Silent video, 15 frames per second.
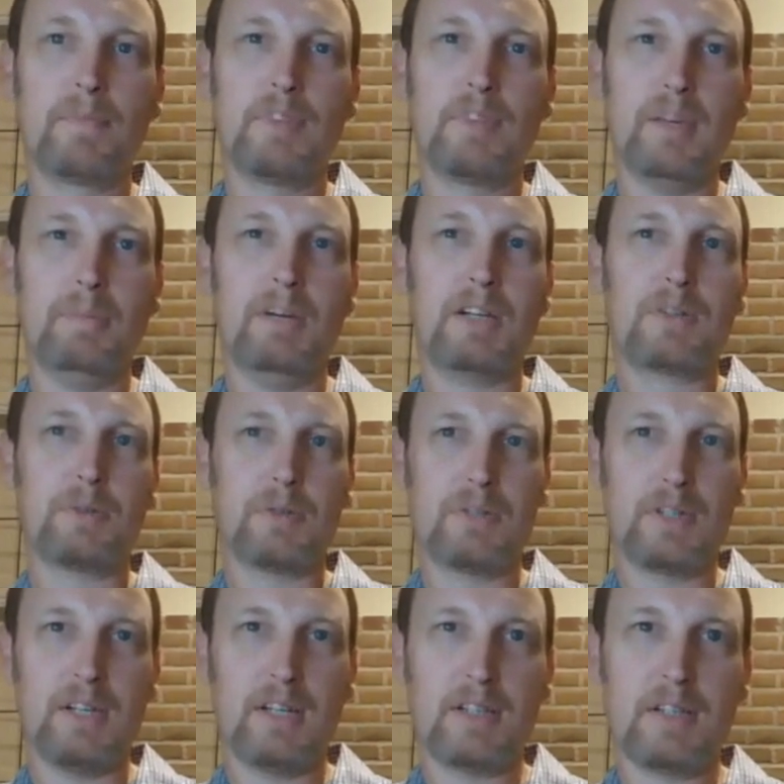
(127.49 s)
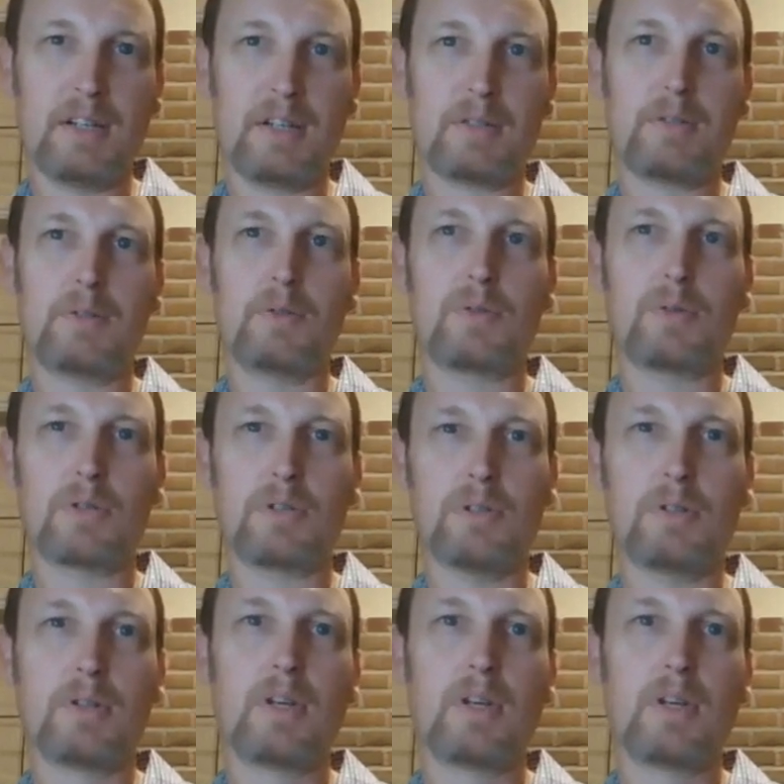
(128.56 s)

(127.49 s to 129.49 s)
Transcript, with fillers: the master's of dietetics and nutrition.